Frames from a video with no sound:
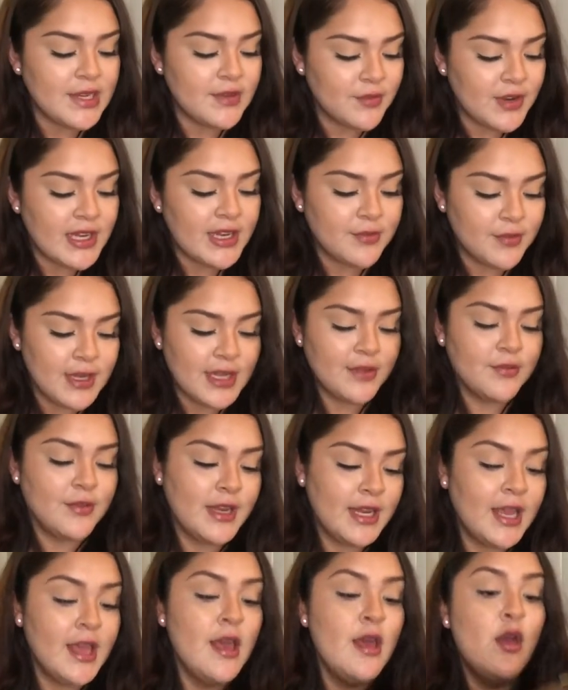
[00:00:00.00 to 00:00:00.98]
really, really,
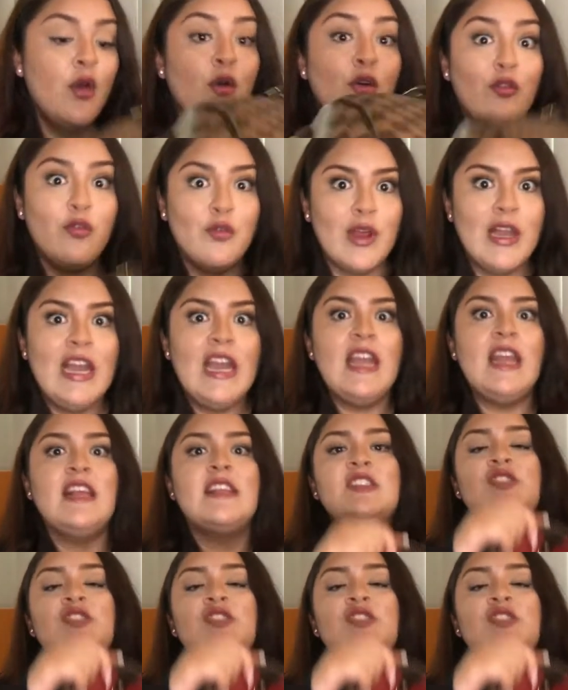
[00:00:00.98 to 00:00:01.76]
really, really need